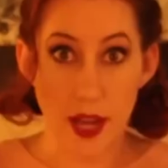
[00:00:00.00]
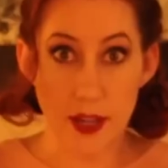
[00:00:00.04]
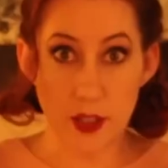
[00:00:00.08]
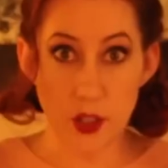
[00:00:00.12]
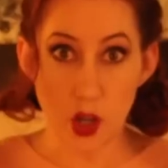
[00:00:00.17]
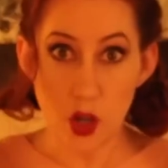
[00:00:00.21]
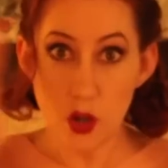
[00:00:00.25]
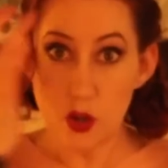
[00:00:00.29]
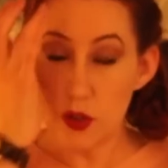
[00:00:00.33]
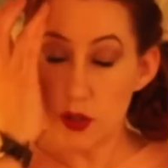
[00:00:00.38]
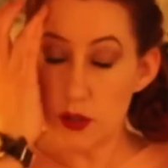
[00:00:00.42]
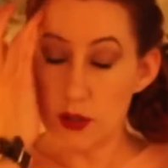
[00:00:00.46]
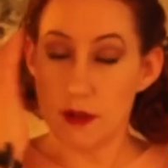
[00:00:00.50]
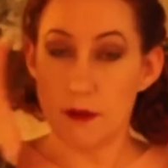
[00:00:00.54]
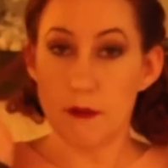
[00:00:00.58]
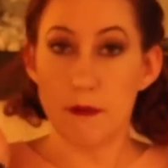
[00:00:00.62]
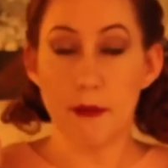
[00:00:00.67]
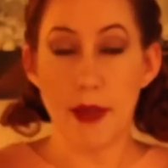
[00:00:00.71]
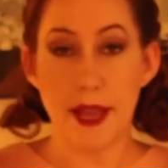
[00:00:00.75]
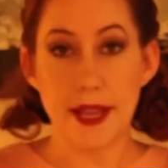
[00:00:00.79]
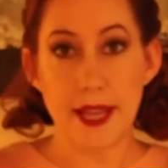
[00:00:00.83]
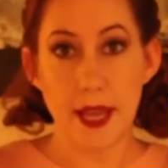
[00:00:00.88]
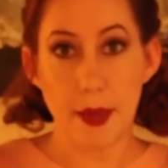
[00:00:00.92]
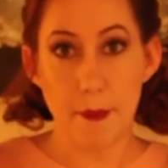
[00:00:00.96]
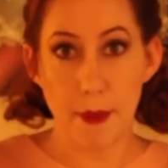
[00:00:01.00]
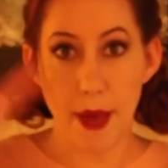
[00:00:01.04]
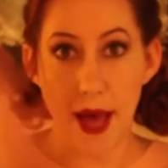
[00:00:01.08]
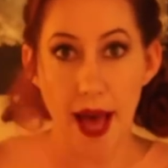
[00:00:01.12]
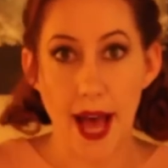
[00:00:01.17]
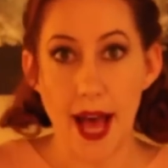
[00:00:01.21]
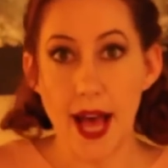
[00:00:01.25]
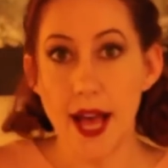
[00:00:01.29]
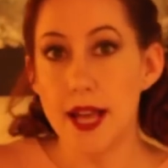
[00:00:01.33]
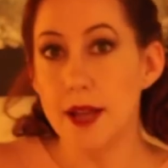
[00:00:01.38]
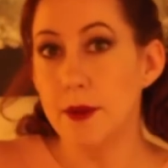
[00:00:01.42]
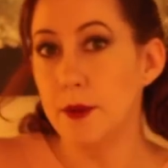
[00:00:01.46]
I chose
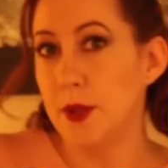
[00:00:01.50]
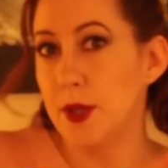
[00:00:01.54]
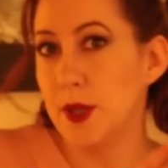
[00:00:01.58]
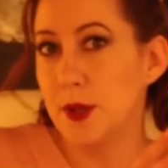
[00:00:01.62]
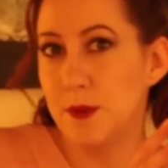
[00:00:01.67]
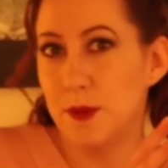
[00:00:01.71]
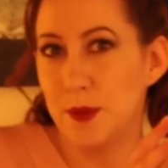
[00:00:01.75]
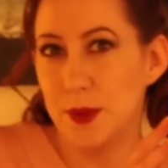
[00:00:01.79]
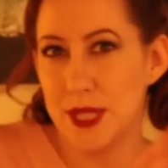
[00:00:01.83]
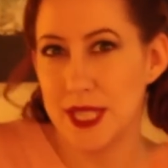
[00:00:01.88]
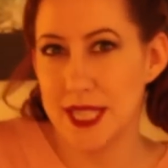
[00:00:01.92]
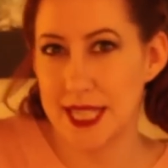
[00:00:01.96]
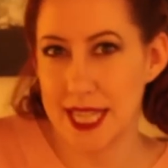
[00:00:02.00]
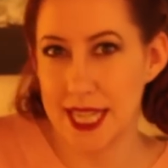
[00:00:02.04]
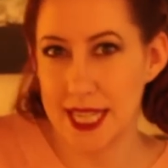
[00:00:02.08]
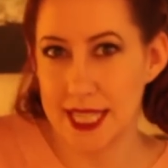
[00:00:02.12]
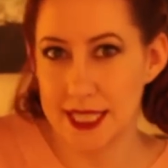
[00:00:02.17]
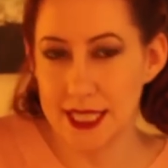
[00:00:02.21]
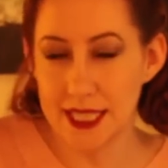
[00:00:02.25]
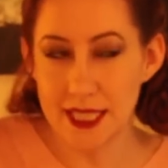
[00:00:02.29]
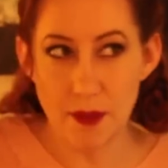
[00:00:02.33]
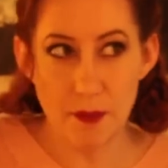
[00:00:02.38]
Macapá in Brazil,